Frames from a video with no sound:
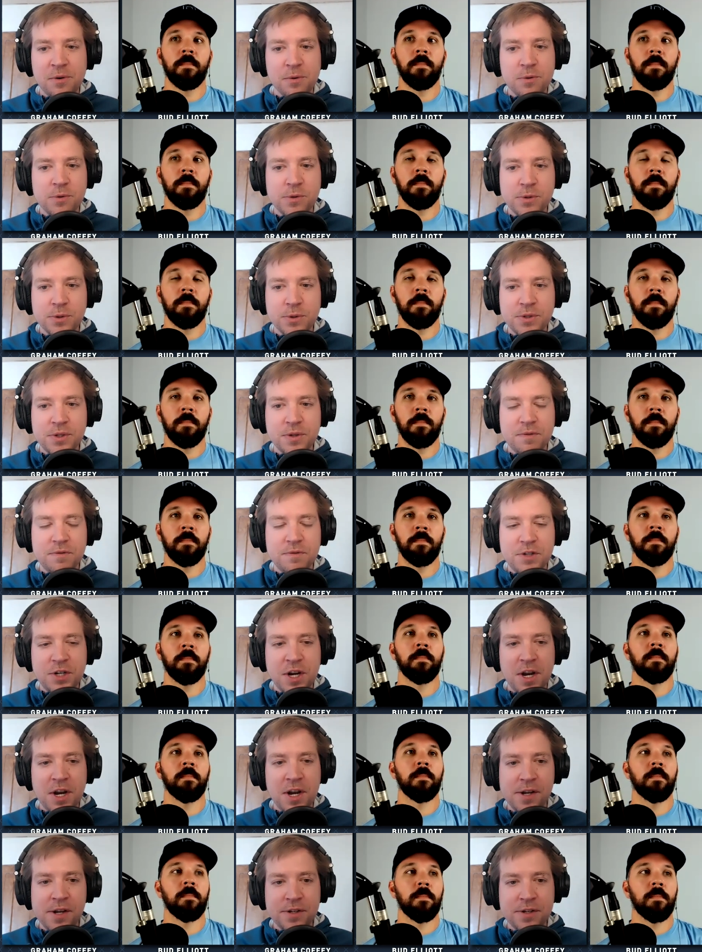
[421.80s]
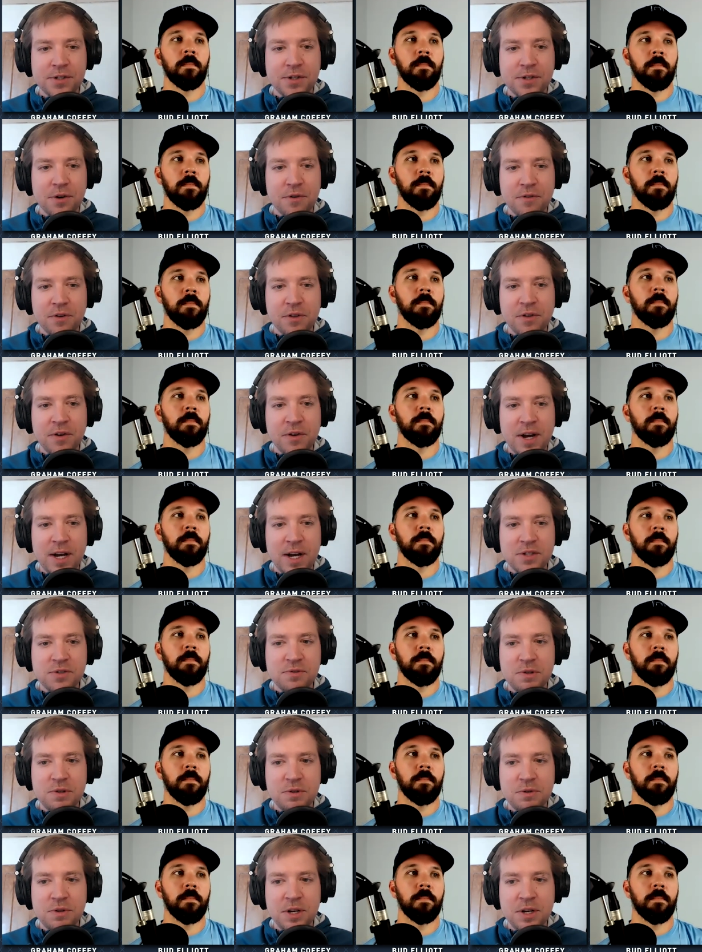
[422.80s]
Speaker 1: rules have changed over the last
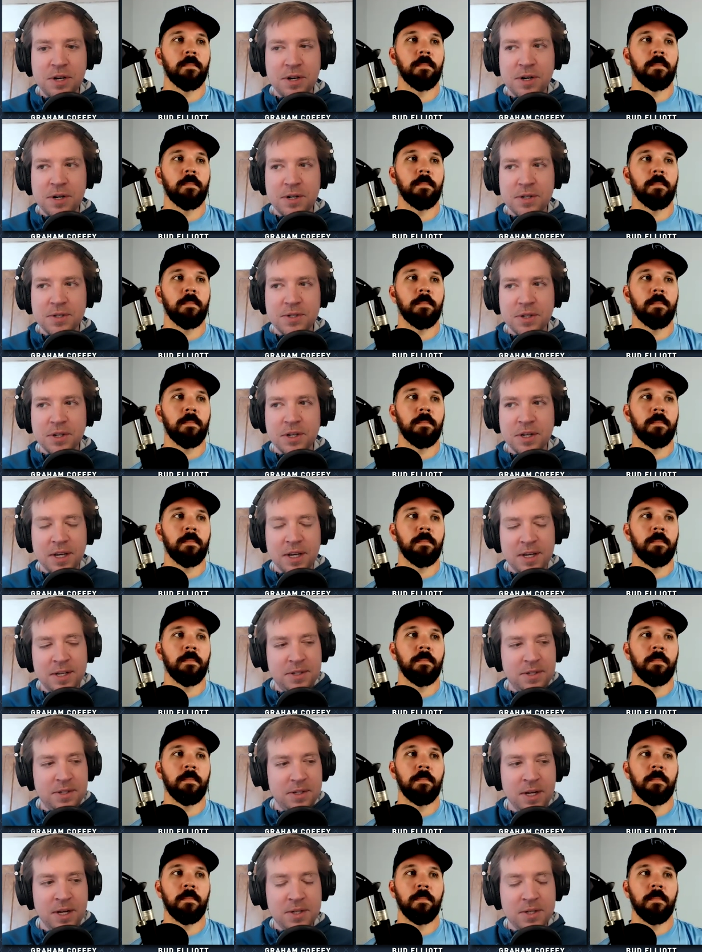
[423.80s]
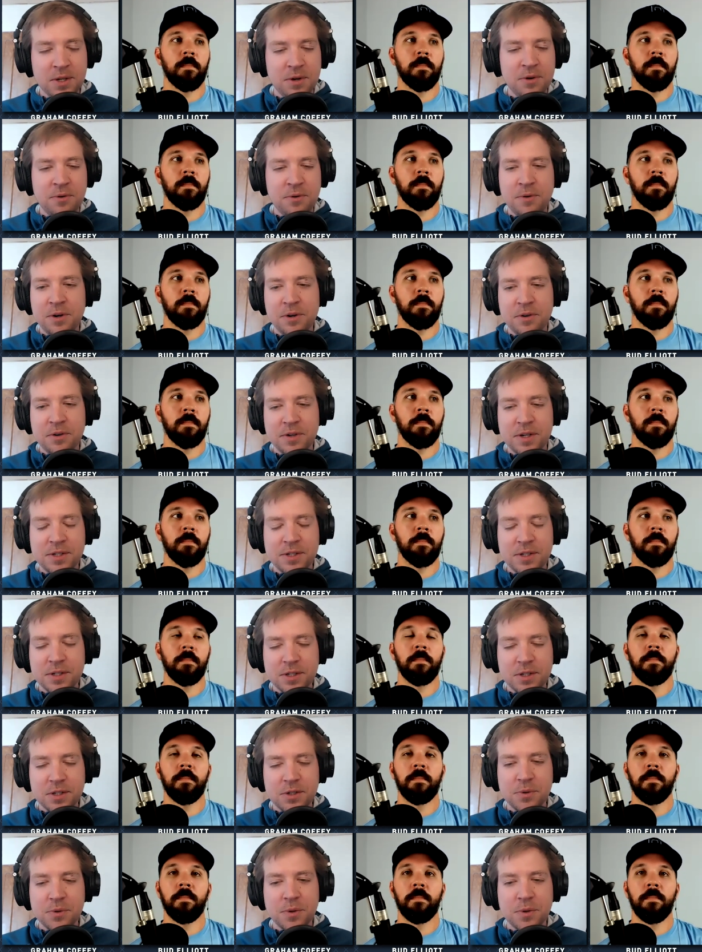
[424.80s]
few years, like it's it's
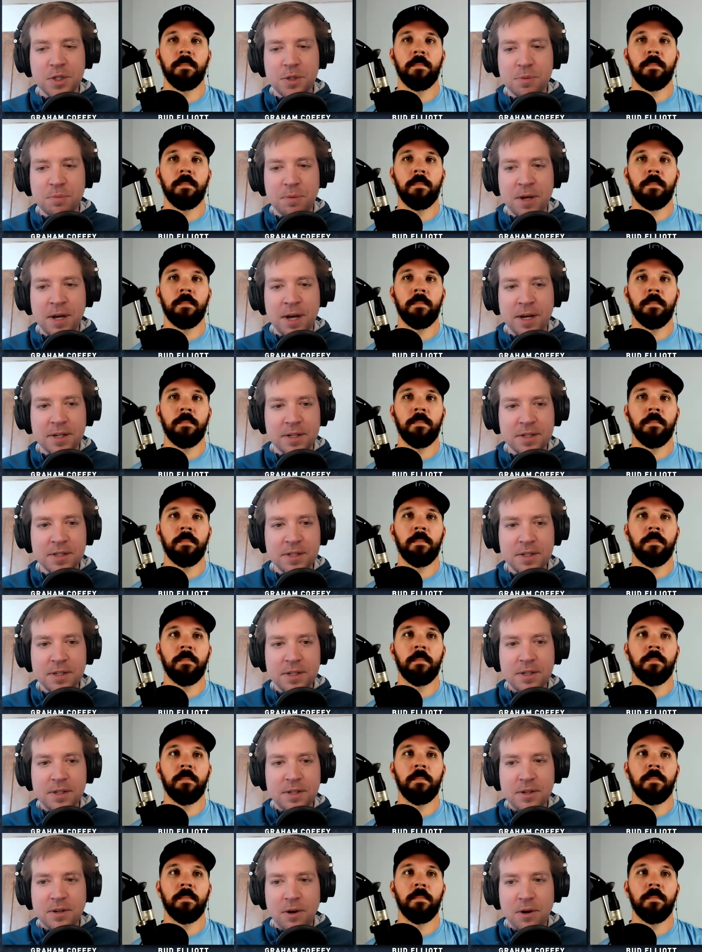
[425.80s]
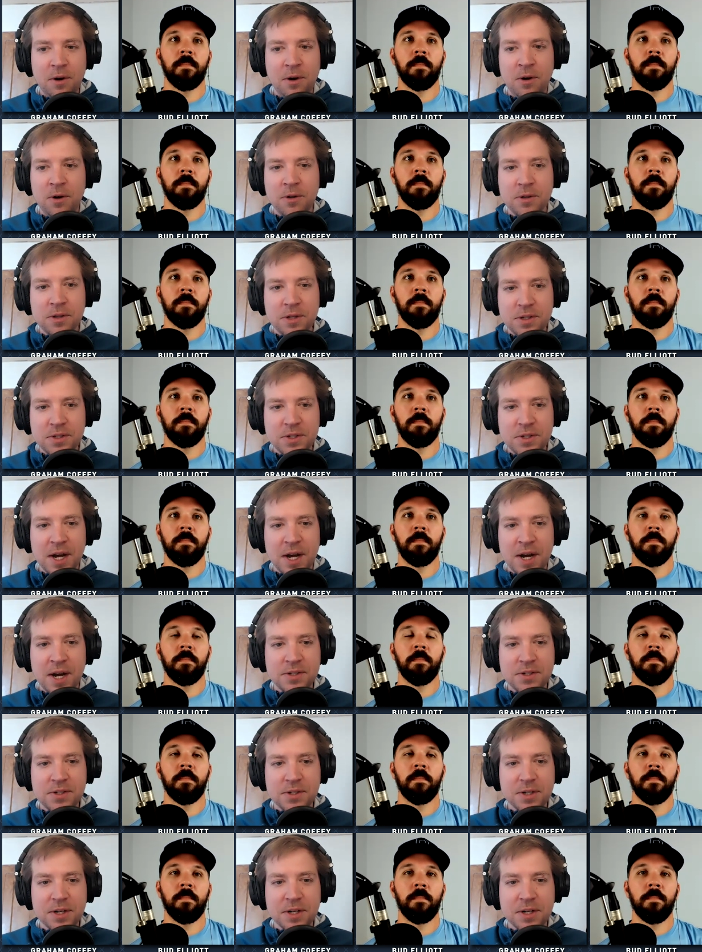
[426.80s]
unrealistic to expect all these
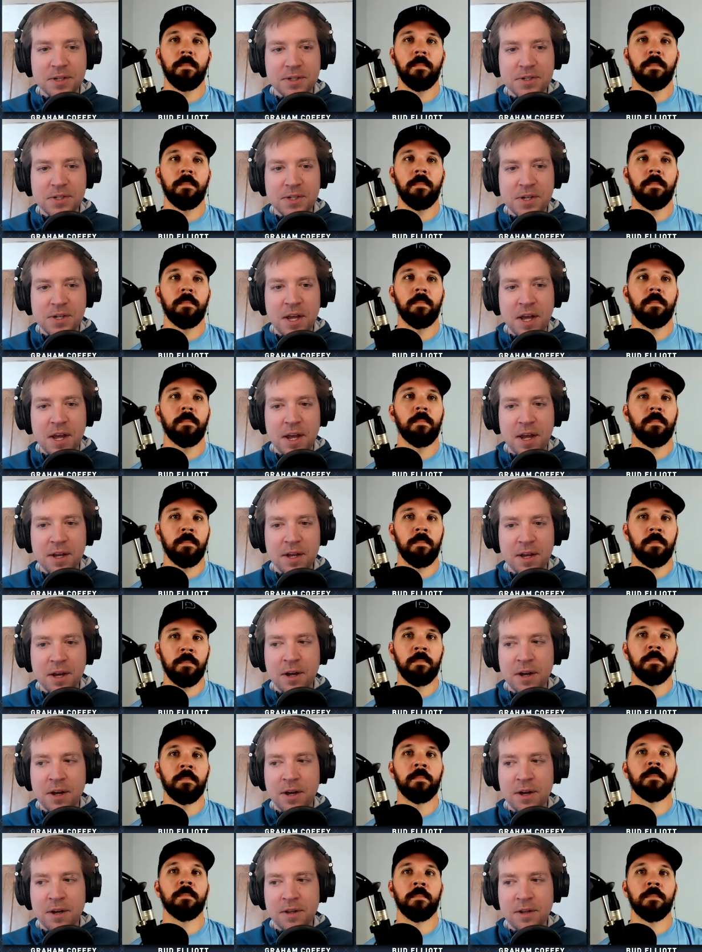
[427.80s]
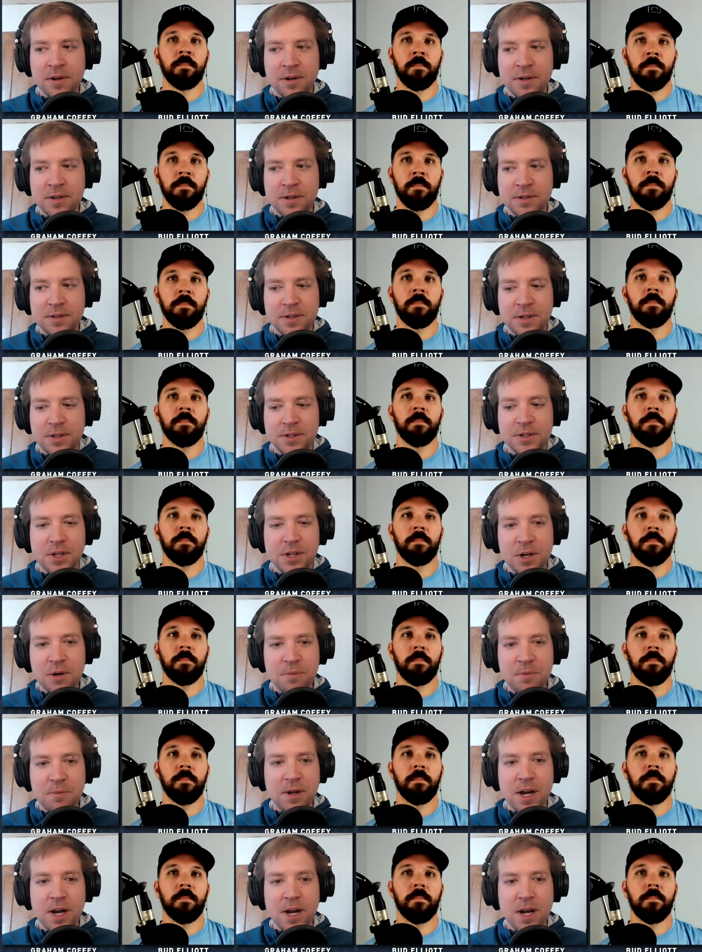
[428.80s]
guys are going to stay. Uh, there there's going to be